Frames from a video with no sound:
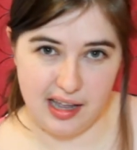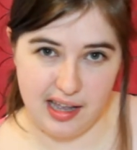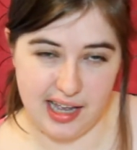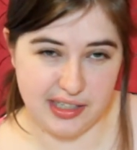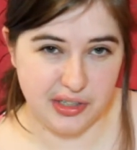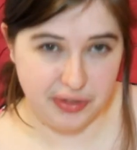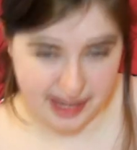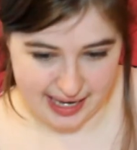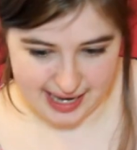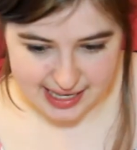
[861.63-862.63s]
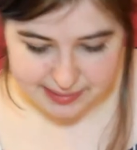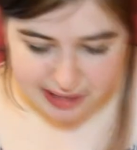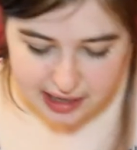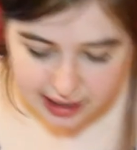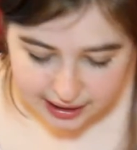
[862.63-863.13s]
It's tricky. It's
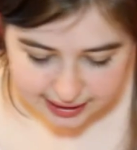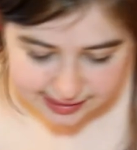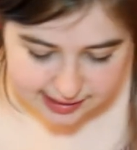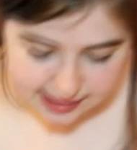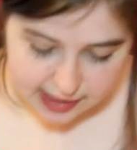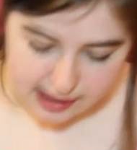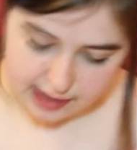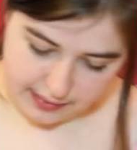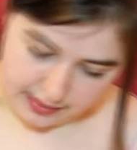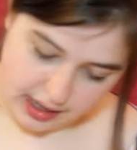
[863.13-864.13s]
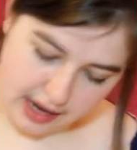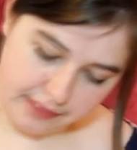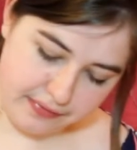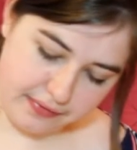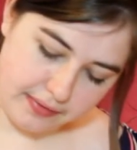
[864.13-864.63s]
because
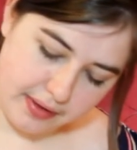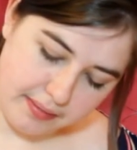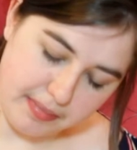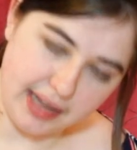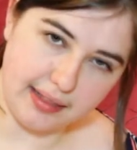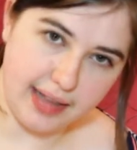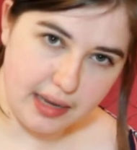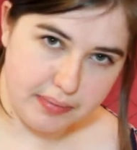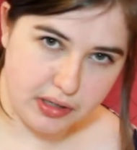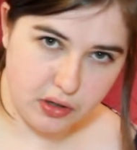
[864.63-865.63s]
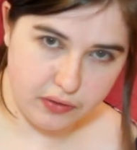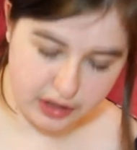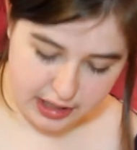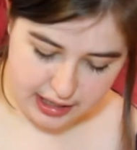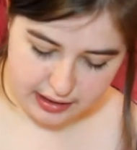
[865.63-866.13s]
if my lamp is over
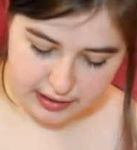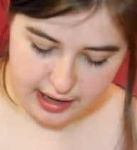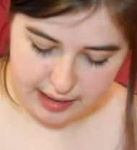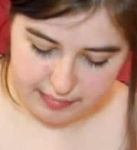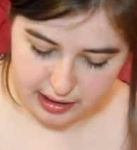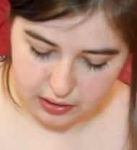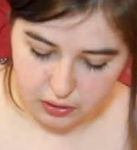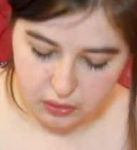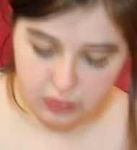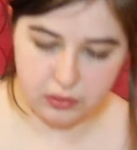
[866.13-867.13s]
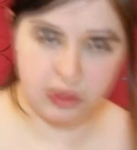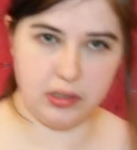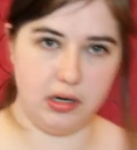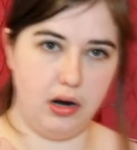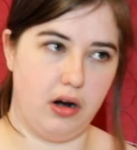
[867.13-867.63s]
here and my
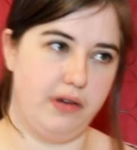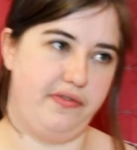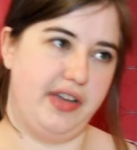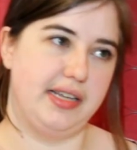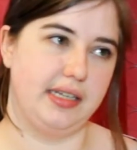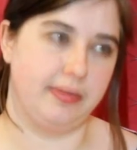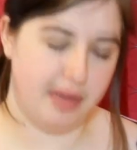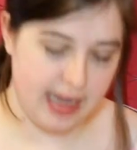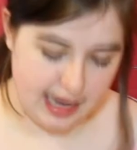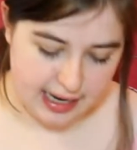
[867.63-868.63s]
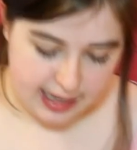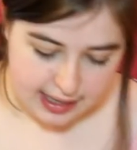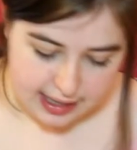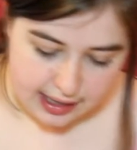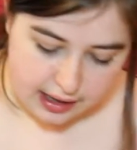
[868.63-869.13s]
holes are facing me,
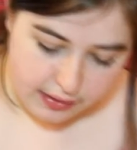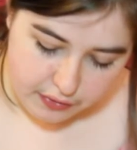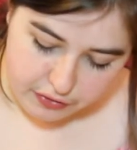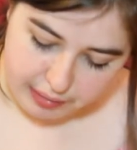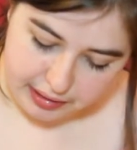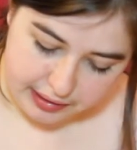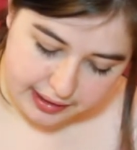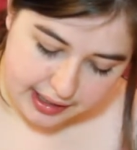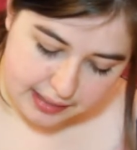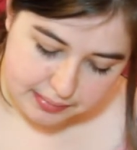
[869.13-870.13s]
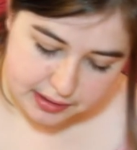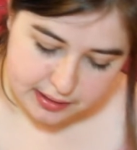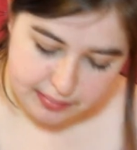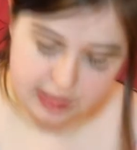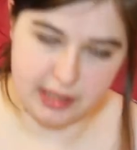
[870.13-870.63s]
from the
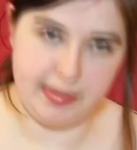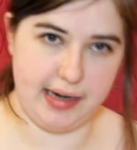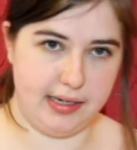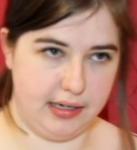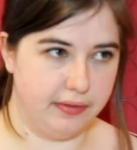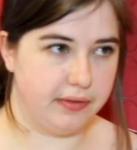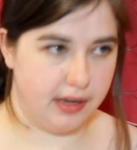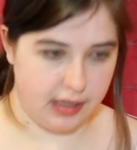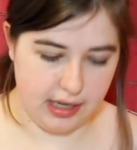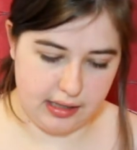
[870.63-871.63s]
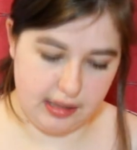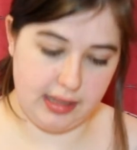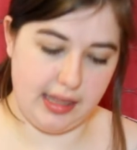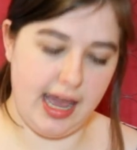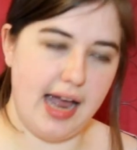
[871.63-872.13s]
lamp's perspective,
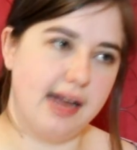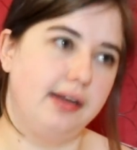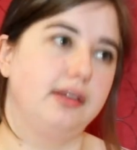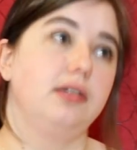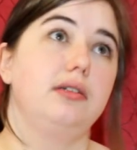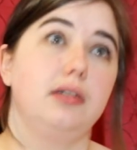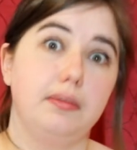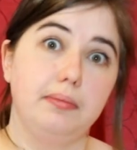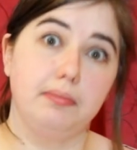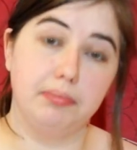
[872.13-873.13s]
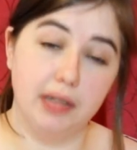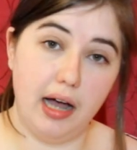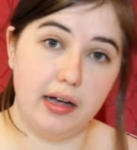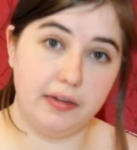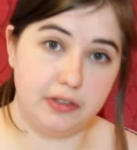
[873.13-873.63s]
that
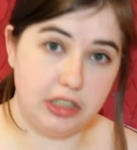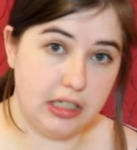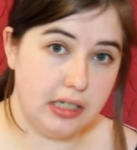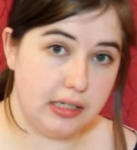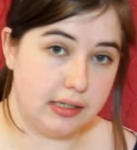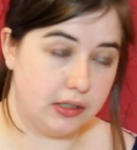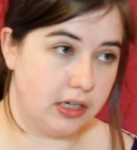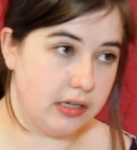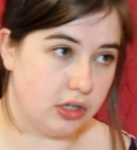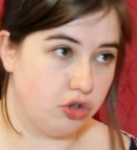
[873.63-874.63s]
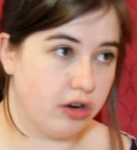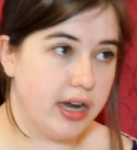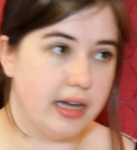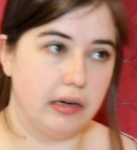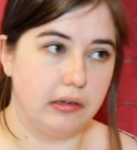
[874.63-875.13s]
block of cheese is just a
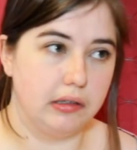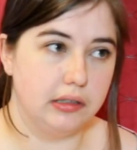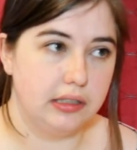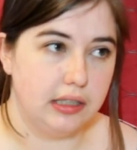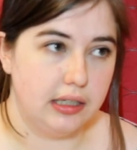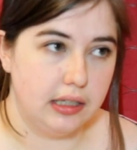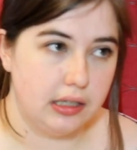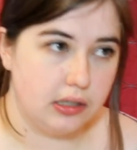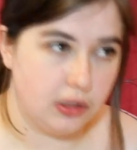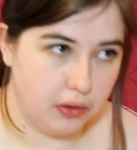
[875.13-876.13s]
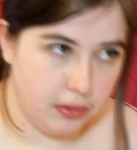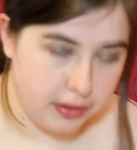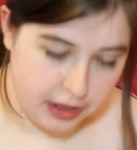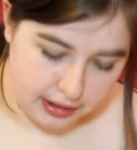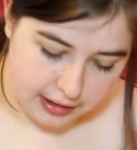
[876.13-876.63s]
triangle. So
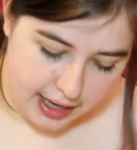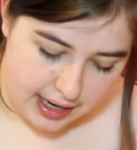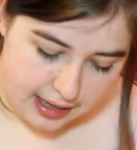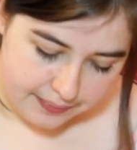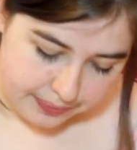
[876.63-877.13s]
the light